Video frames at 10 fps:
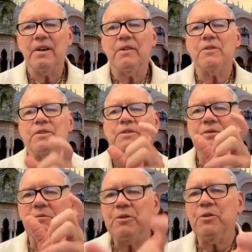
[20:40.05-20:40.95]
was
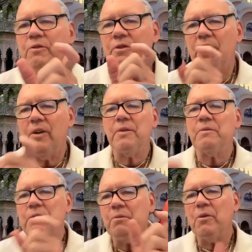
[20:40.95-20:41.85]
from two
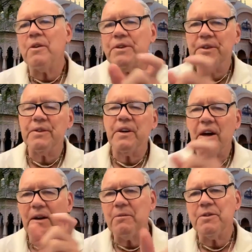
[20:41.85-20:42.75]
volumes, Morrison and
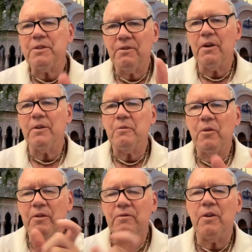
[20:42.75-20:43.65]
Commager, volume
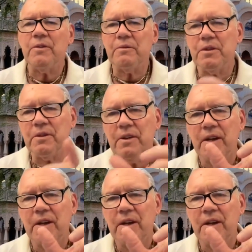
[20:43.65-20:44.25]
one, volume two.